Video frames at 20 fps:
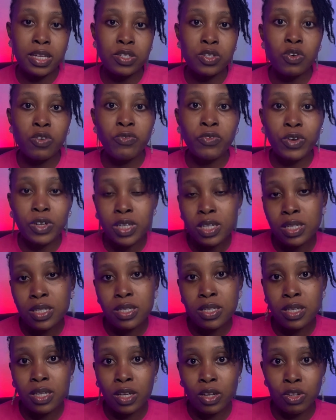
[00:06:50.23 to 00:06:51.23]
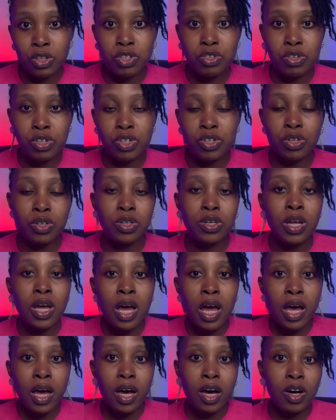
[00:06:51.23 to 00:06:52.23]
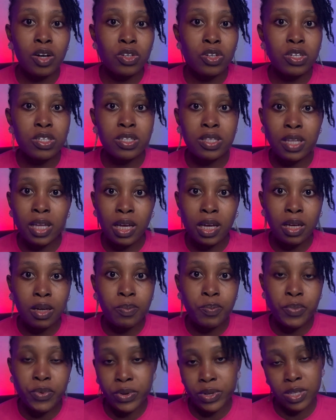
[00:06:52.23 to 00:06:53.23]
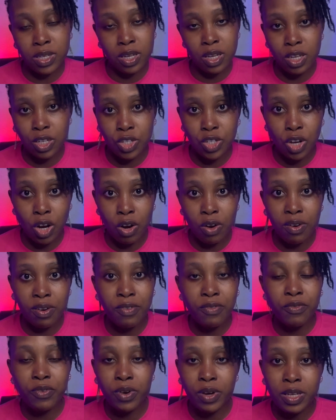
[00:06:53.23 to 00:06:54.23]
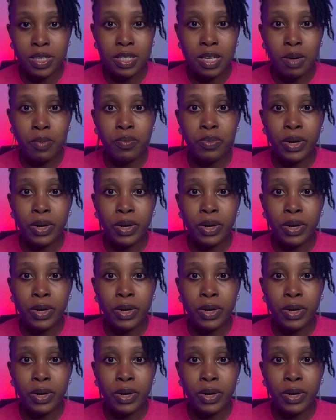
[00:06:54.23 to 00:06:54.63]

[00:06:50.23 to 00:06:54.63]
So for this illustration, I'll just take Breezy HR, for example.